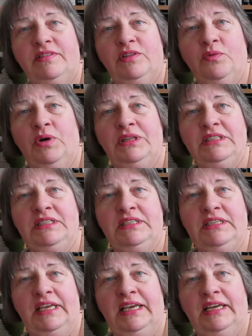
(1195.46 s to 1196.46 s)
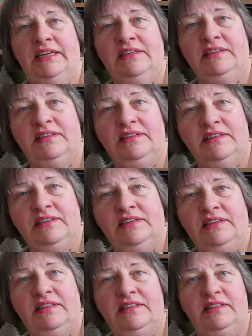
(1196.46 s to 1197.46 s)
the ones in
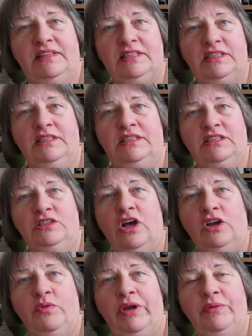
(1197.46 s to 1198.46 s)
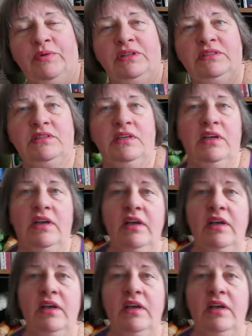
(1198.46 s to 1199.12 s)
this, the sock weight ones,